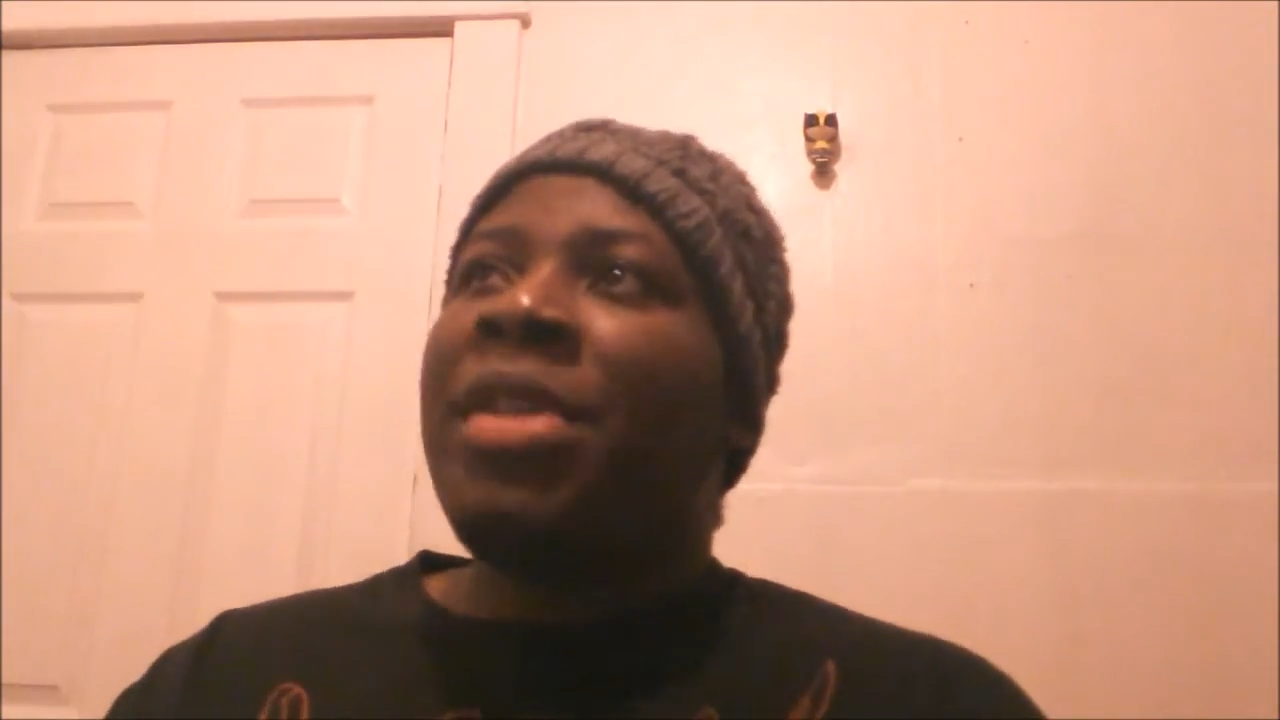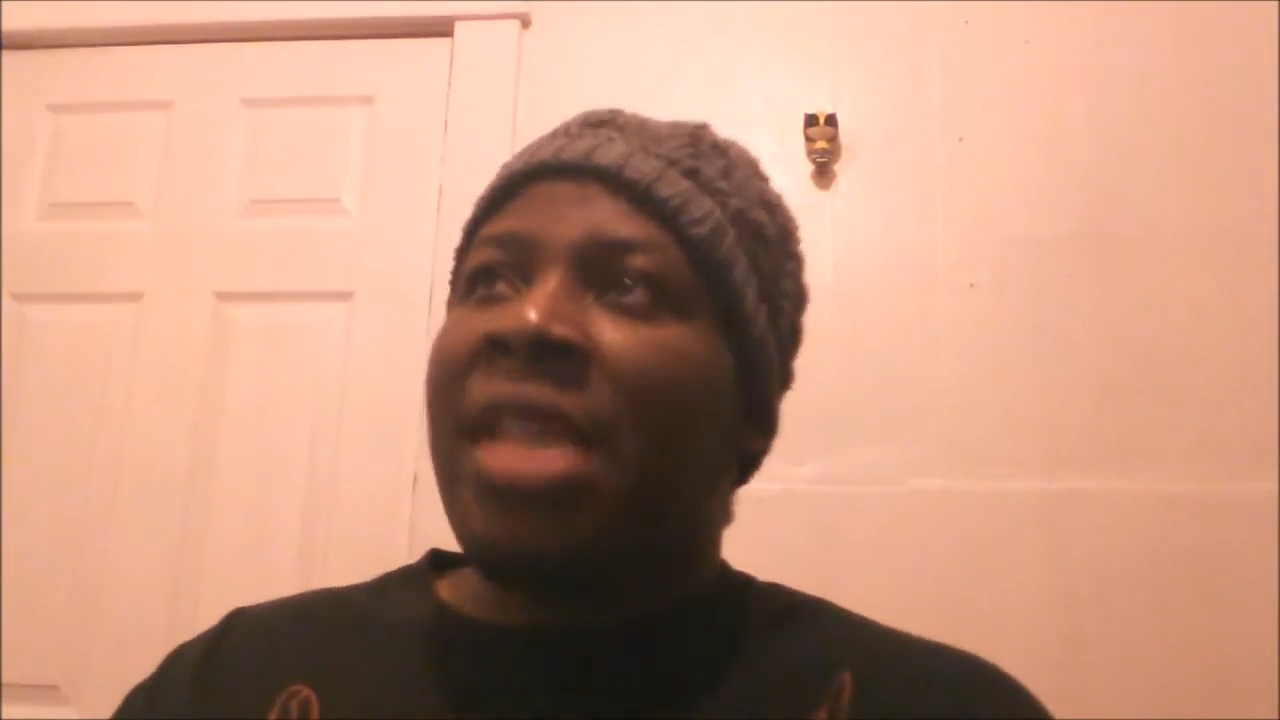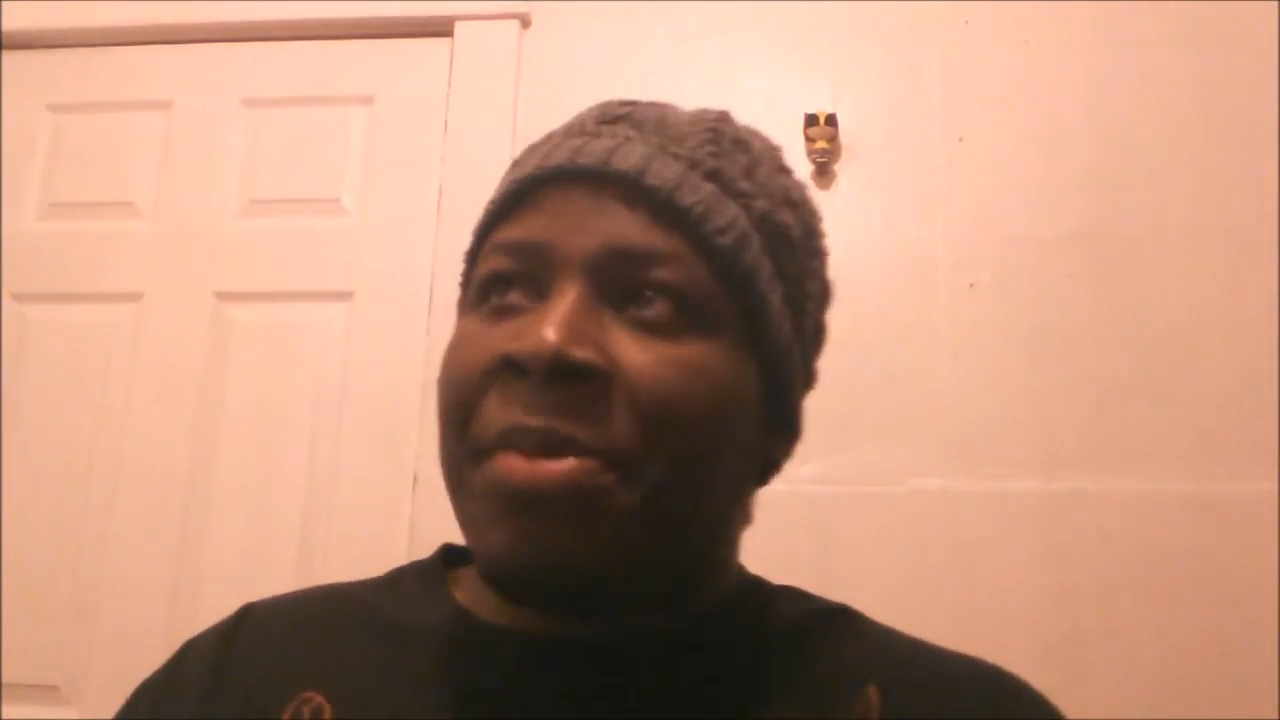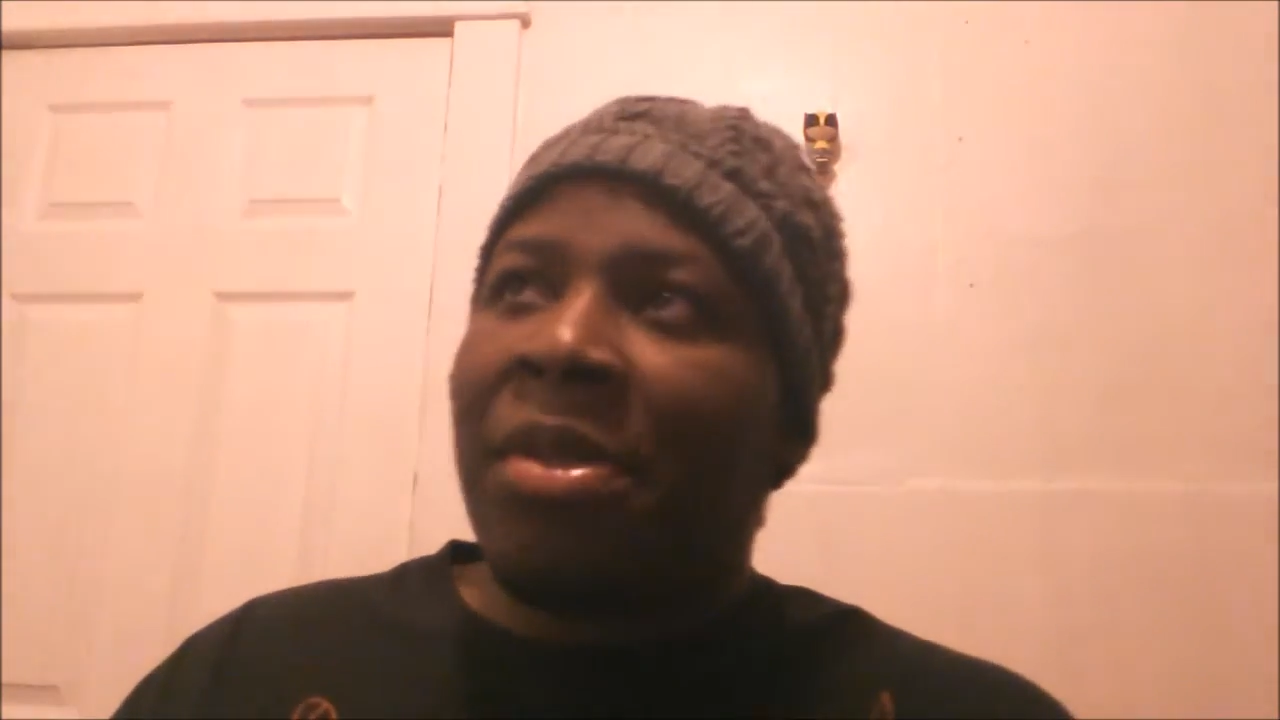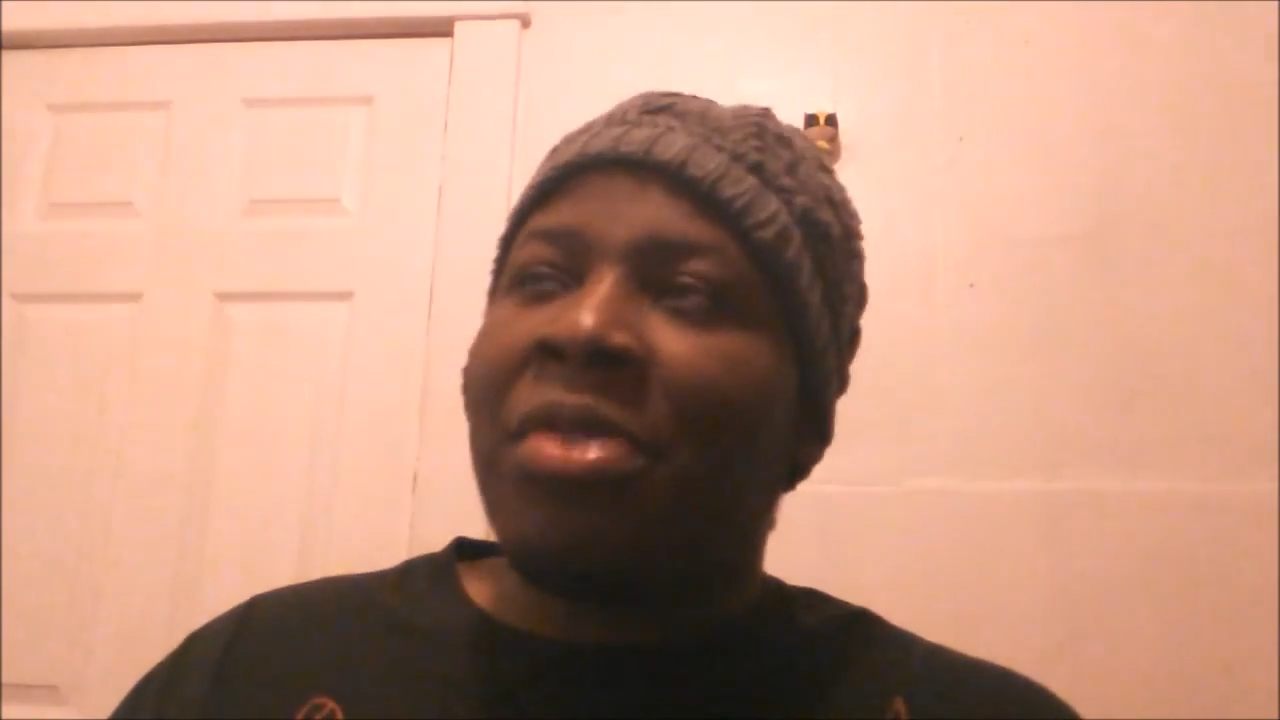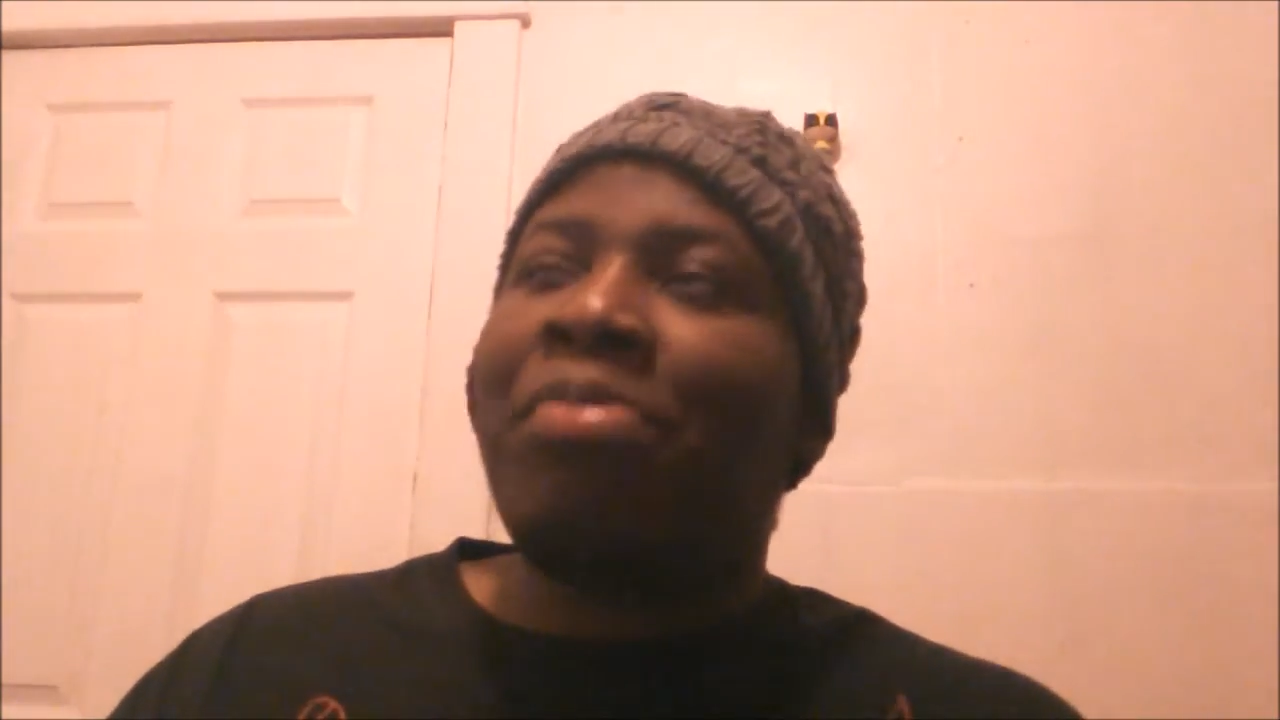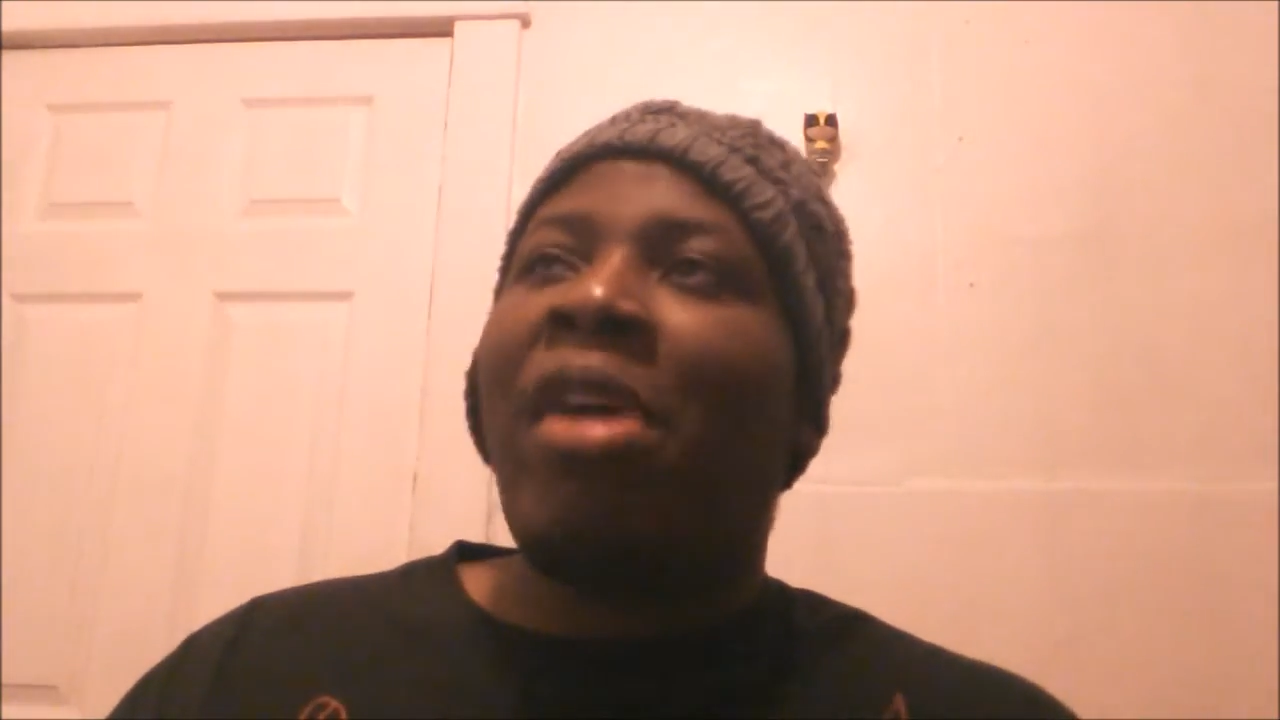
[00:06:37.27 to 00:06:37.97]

this episode is